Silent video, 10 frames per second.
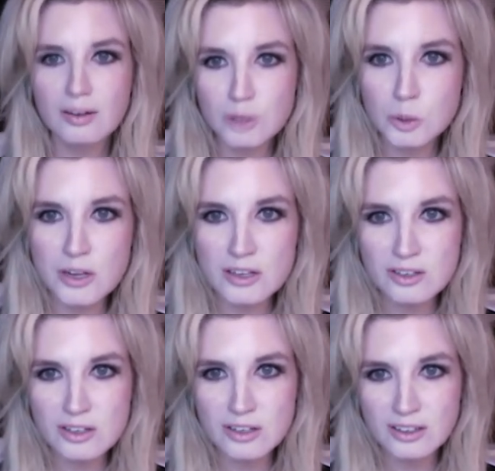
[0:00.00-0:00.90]
Which
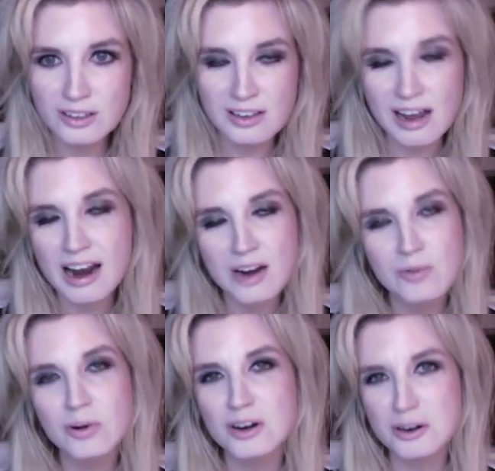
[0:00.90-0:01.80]
means not
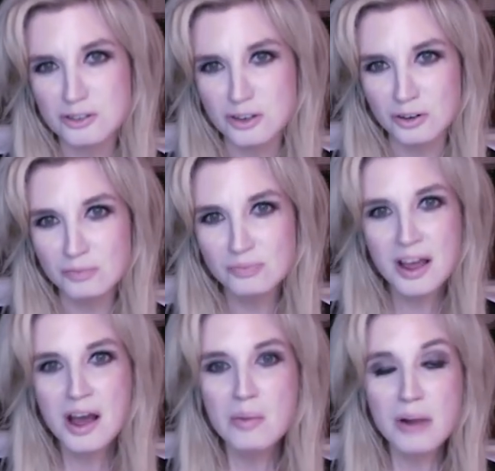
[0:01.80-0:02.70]
anywhere near soon.
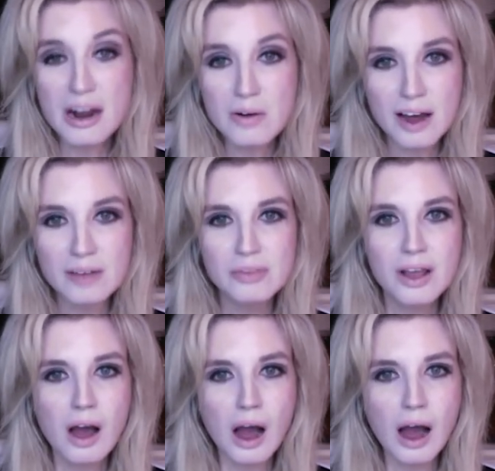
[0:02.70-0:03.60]
But anyway,
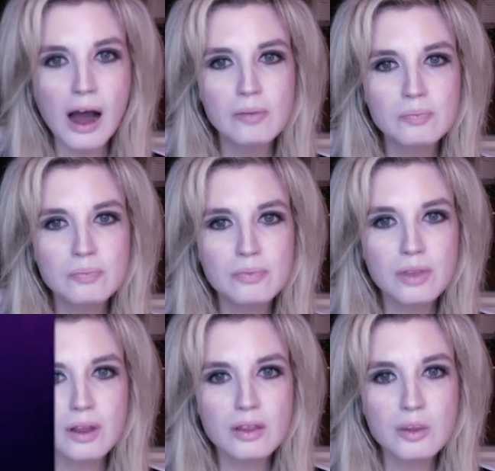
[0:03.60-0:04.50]

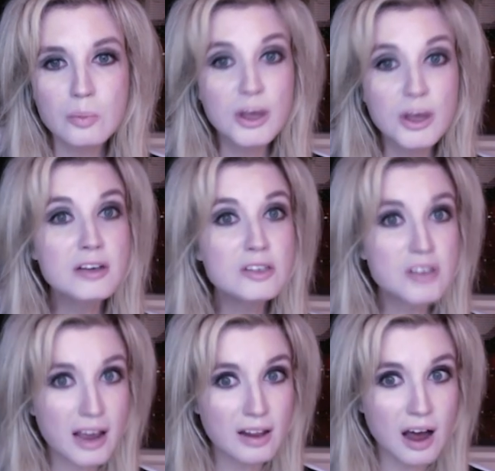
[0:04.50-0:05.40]
the biggest
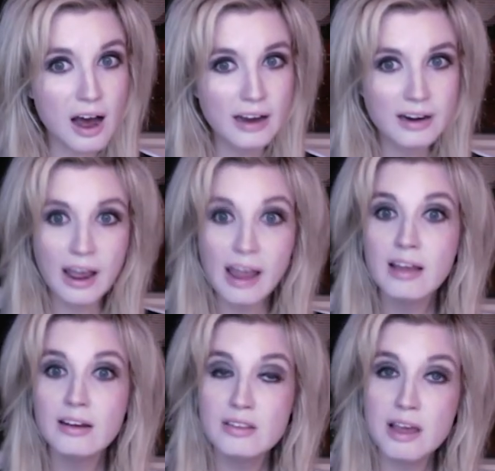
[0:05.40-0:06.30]
headline,
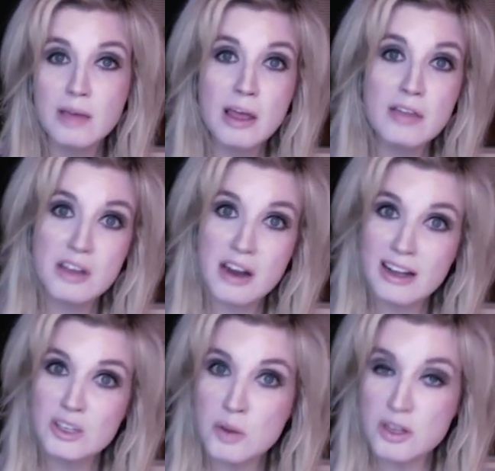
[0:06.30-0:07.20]
and they made the
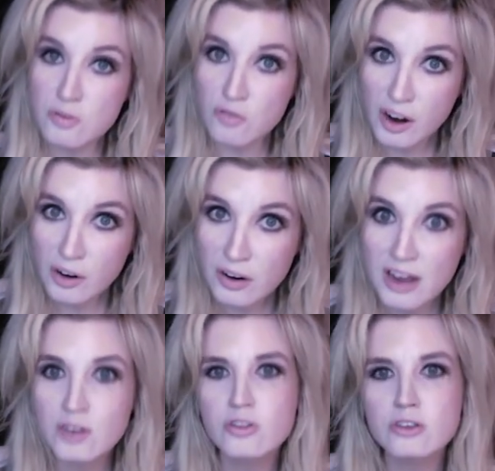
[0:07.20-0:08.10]
announcement at the very
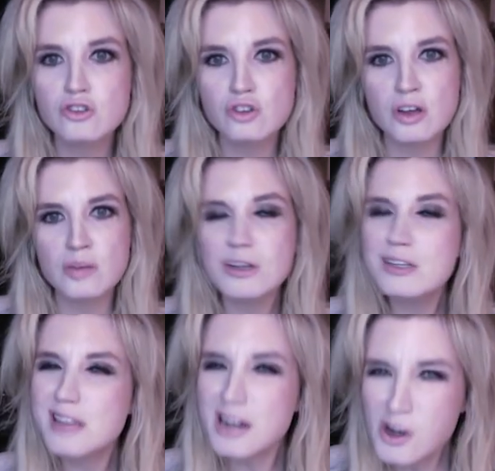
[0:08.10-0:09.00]
end of the stream
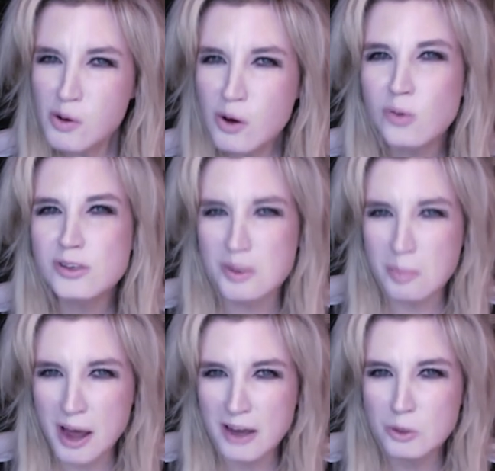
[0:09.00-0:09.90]
because they knew it was the
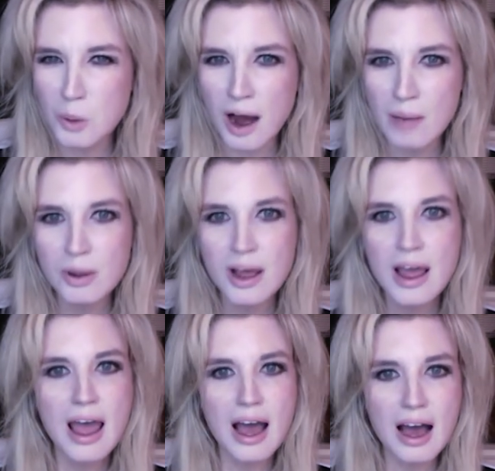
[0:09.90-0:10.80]
mic drop,
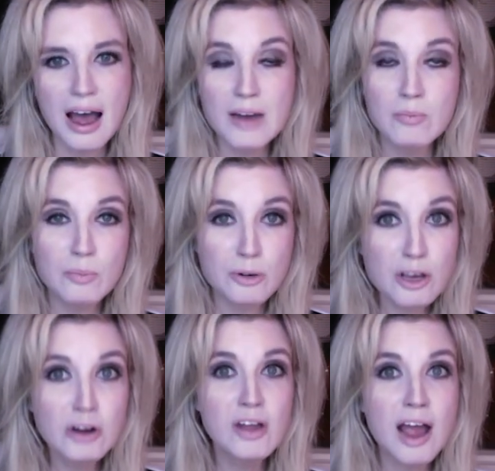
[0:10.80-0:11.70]
and
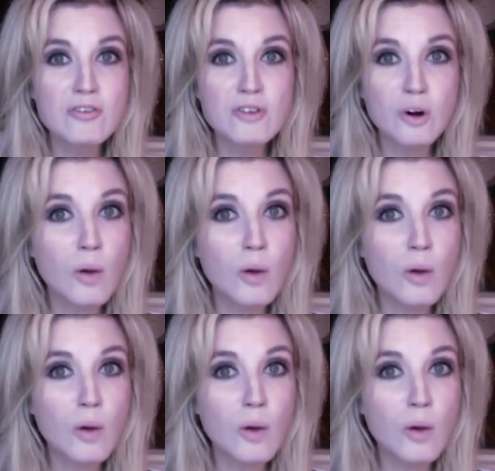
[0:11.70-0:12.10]
particularly after